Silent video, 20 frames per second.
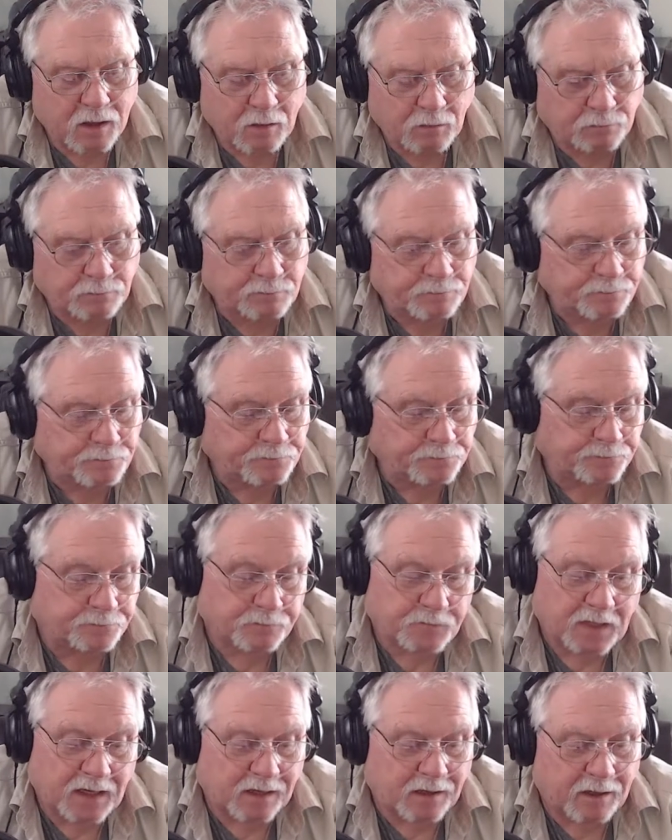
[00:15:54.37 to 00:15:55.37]
I
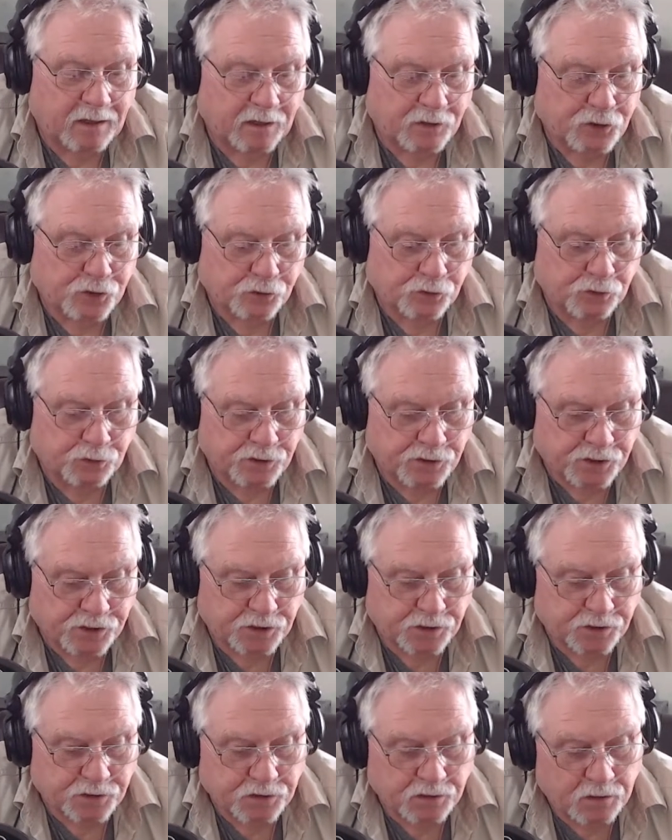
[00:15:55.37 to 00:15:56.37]
don't know how true this
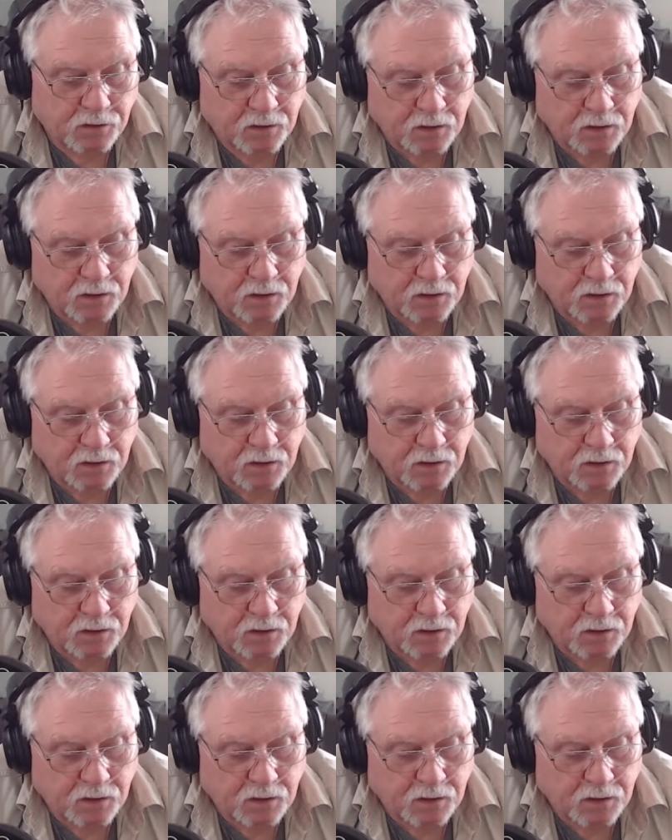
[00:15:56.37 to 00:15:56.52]
is.